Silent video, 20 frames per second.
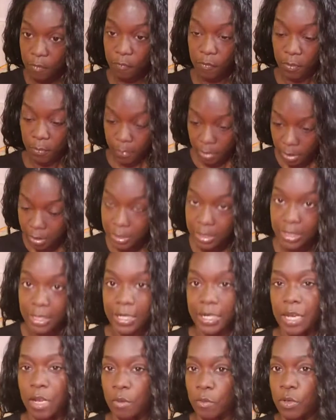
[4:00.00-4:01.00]
from Boss
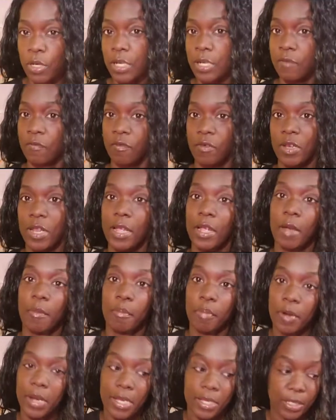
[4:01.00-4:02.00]
Lady, I want it to feel like a
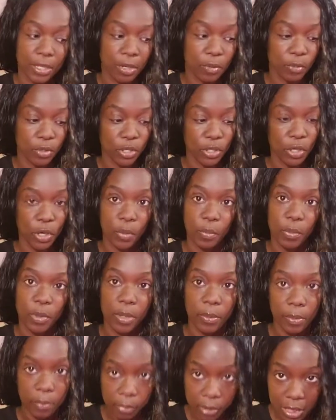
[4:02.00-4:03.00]
present. I want you to open
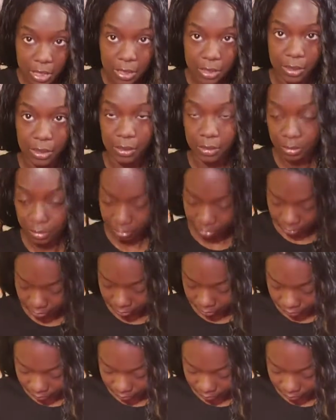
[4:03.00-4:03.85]
up the present. So